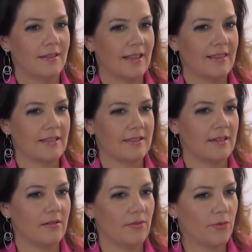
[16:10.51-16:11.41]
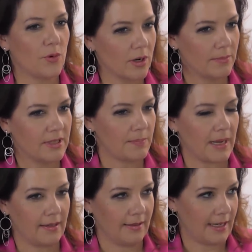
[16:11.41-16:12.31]
that this is an informed
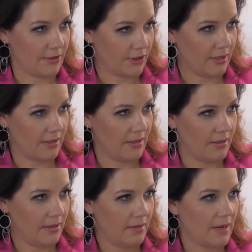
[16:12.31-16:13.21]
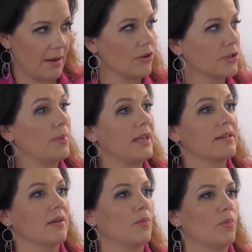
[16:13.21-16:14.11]
speculation, also
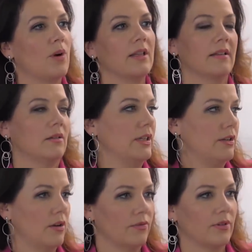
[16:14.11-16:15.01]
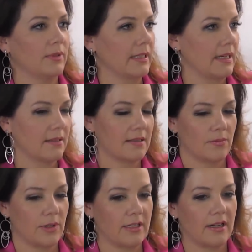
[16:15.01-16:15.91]
based on what little we know from leaks
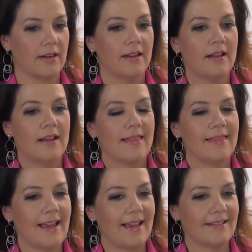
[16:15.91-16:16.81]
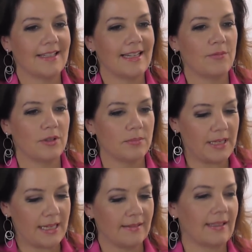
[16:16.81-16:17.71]
and whatnot, that it will
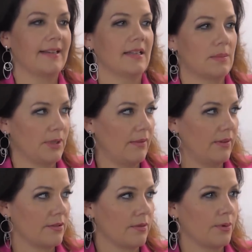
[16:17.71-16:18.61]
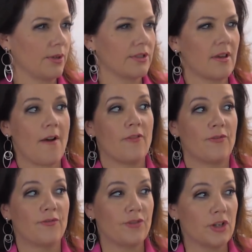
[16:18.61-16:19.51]
be, like his previous reports,
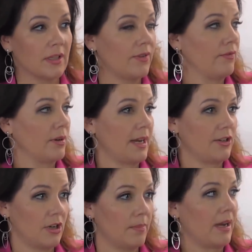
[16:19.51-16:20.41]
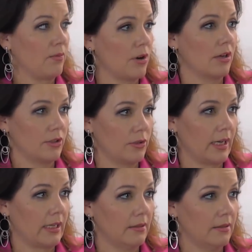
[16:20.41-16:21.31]
full of information about
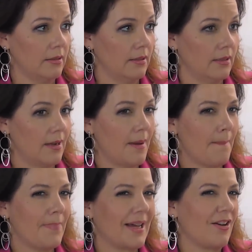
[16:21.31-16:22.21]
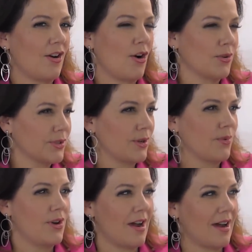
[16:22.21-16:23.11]
wrongdoing, but
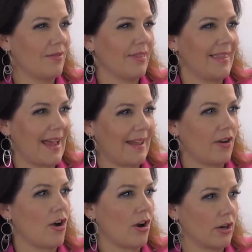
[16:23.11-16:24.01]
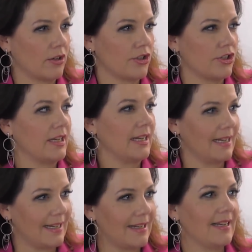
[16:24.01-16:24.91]
also not that harsh
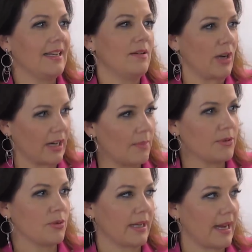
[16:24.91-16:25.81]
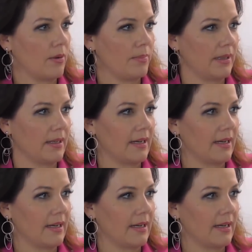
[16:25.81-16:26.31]
when it comes to accountability.